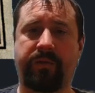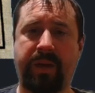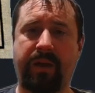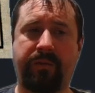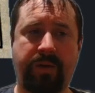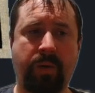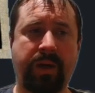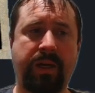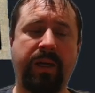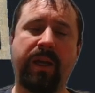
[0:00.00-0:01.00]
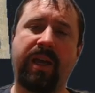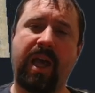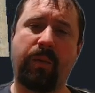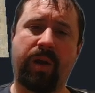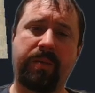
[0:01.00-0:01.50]
I've made a folder,
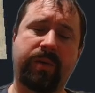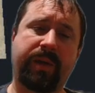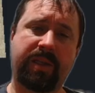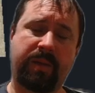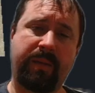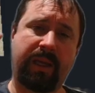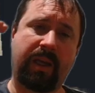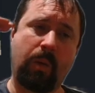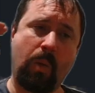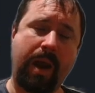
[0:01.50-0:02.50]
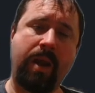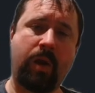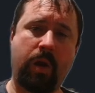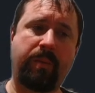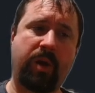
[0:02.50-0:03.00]
and what I'm doing is I'm making one
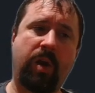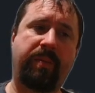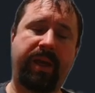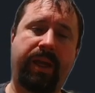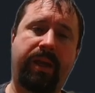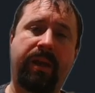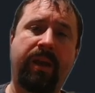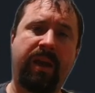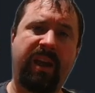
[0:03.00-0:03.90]
note per pin